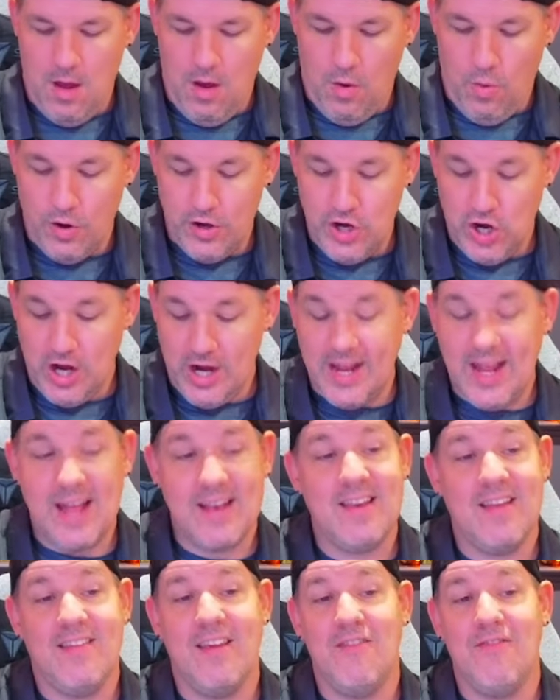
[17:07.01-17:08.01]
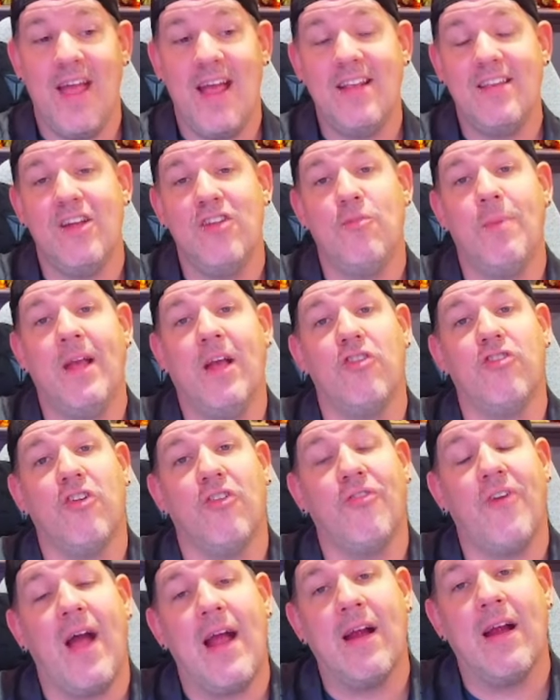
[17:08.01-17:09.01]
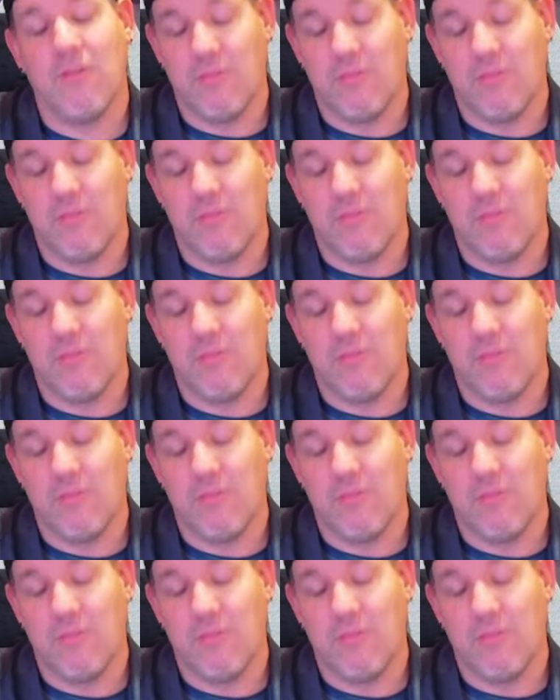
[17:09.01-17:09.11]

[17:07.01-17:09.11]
Or you're going to get disadvantage because you're firing